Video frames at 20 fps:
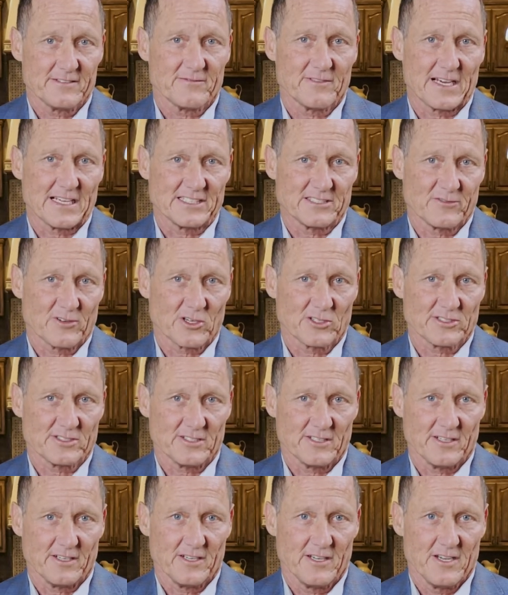vice
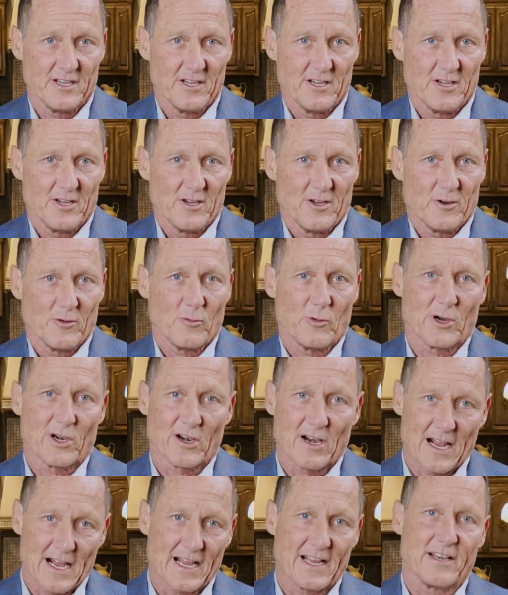versa,
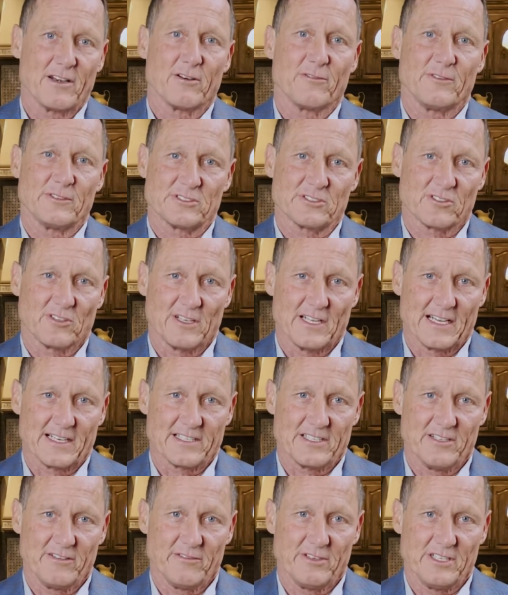where higher physical
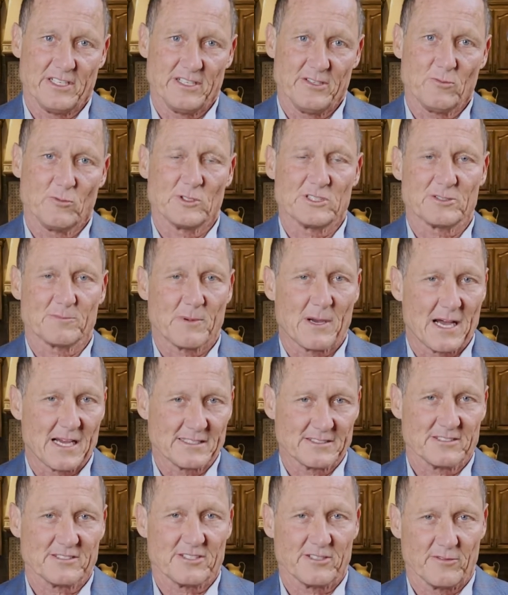activity was
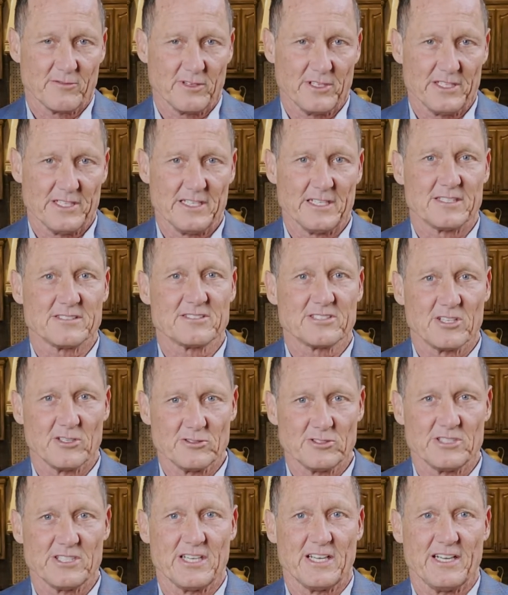positively
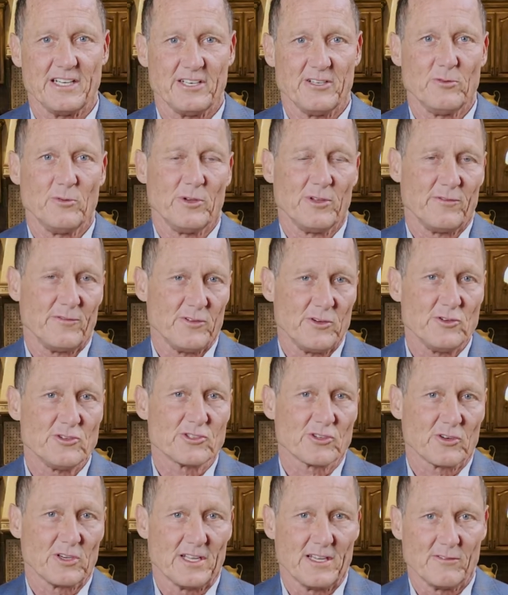associated with
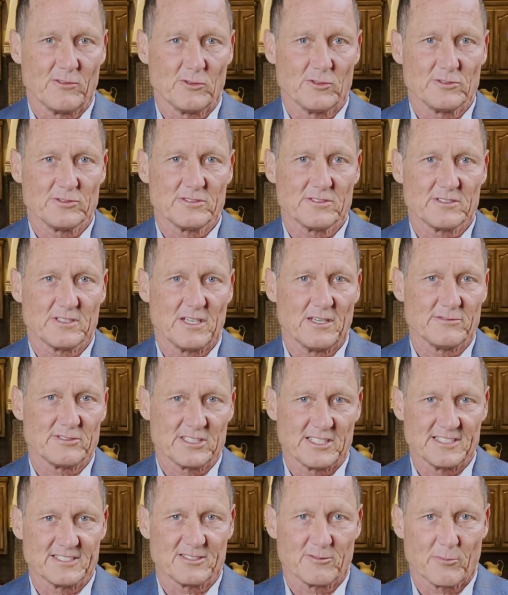future levels of
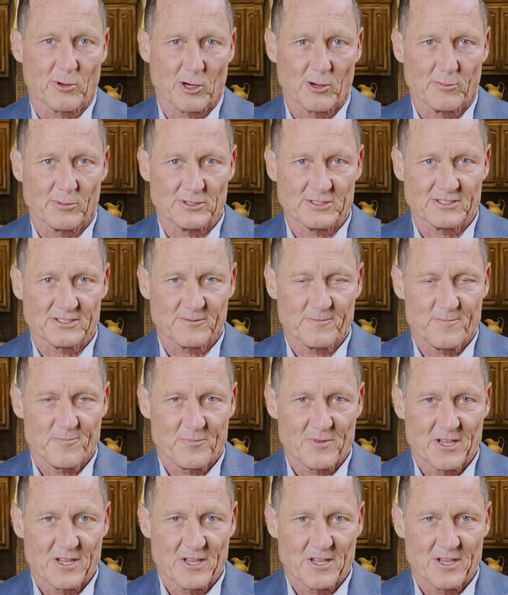sense of purpose,